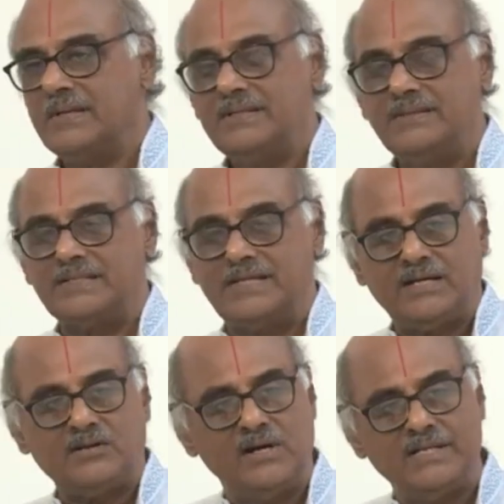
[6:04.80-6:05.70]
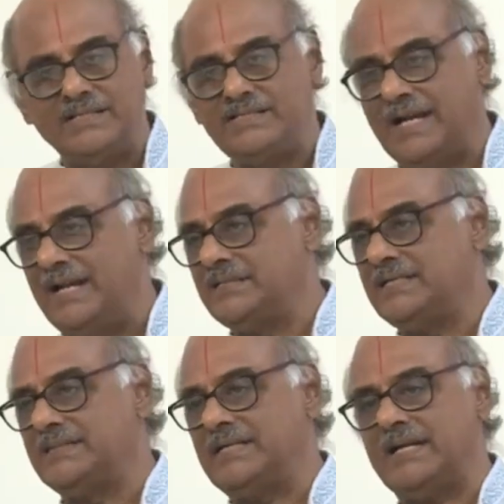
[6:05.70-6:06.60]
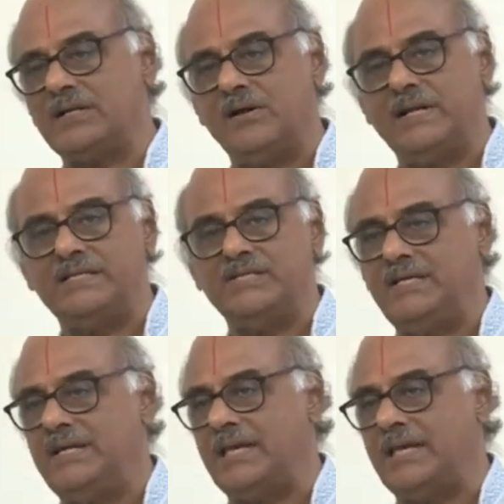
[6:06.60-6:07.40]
The technology, science and technology